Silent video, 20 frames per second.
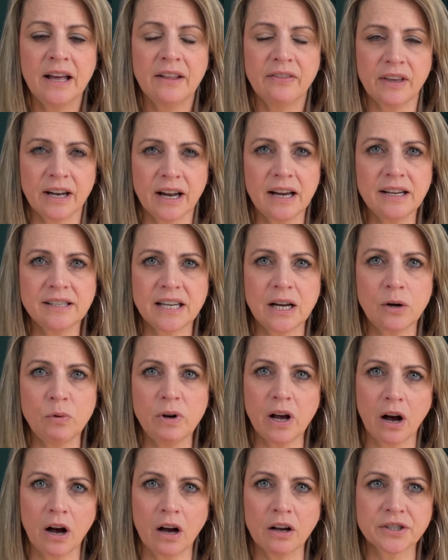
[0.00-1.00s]
then I say
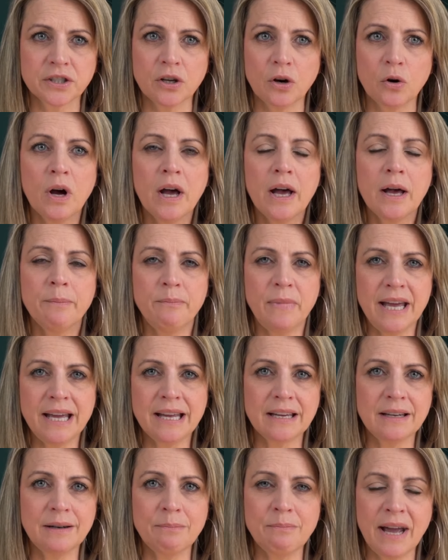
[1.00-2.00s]
we also
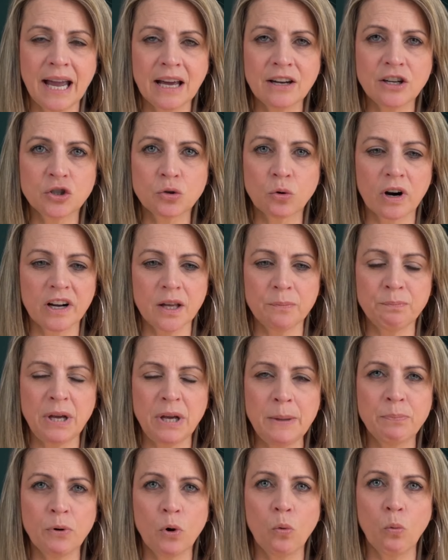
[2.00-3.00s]
make it mandatory that
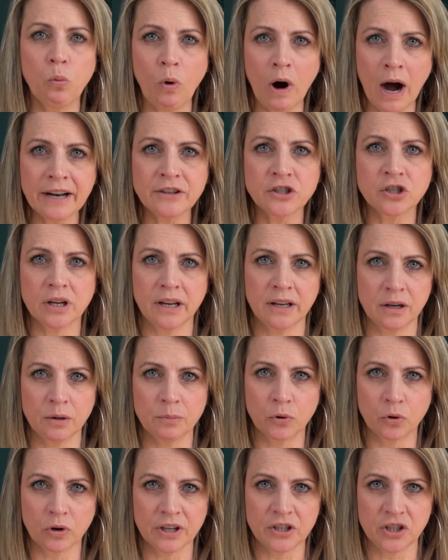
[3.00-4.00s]
people Want watch an
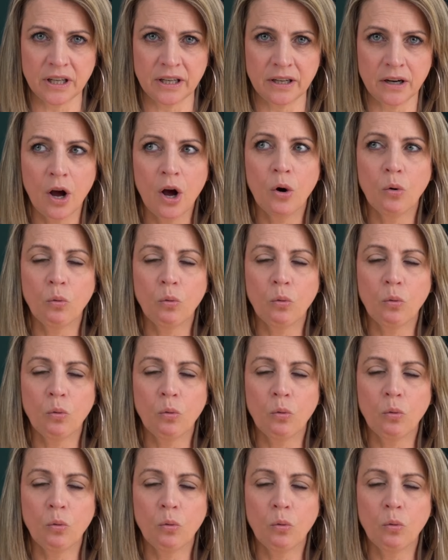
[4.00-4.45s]
abortion.